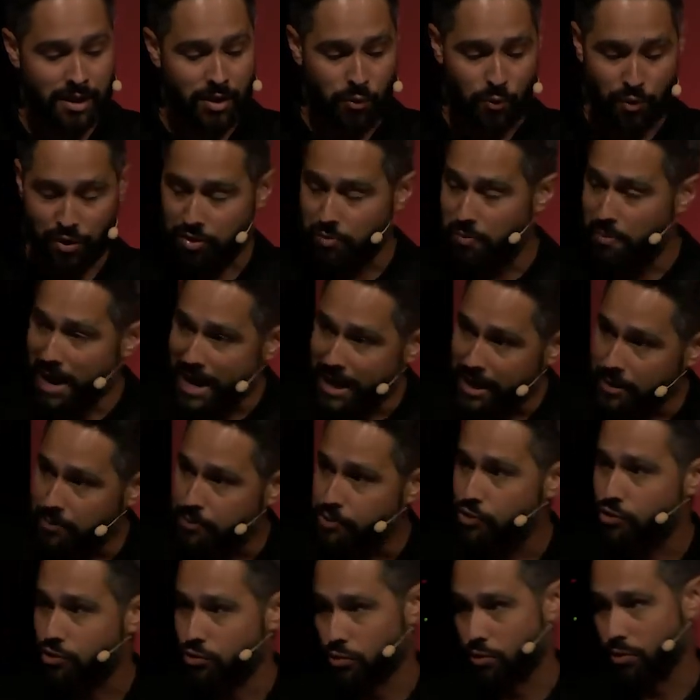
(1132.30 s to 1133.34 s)
with made-up
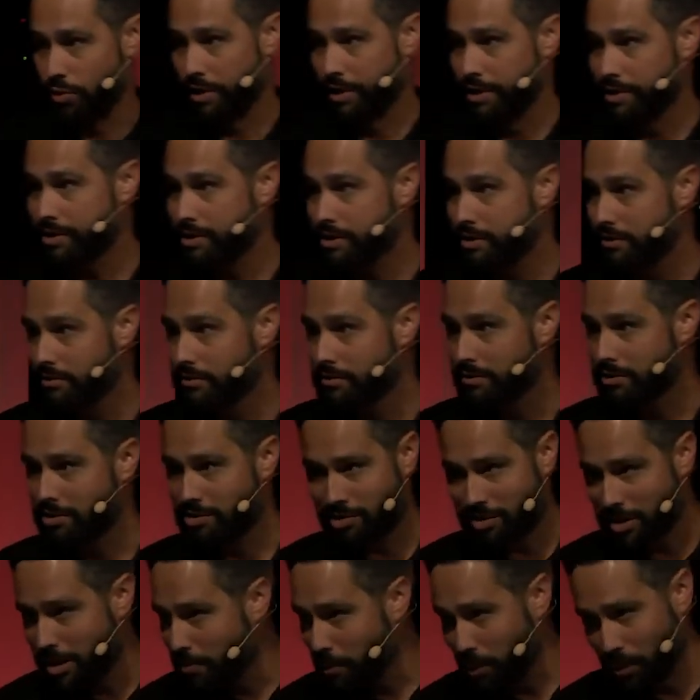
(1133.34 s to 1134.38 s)
stories.
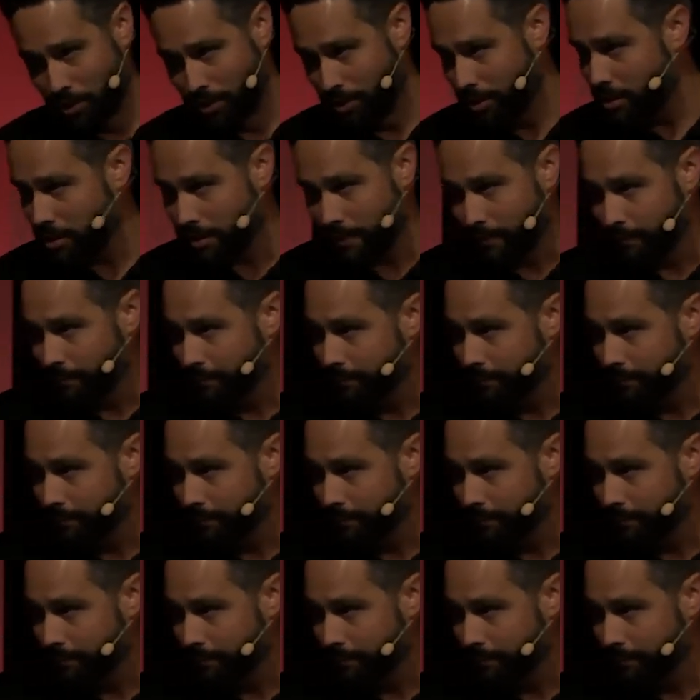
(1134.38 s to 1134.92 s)
Similar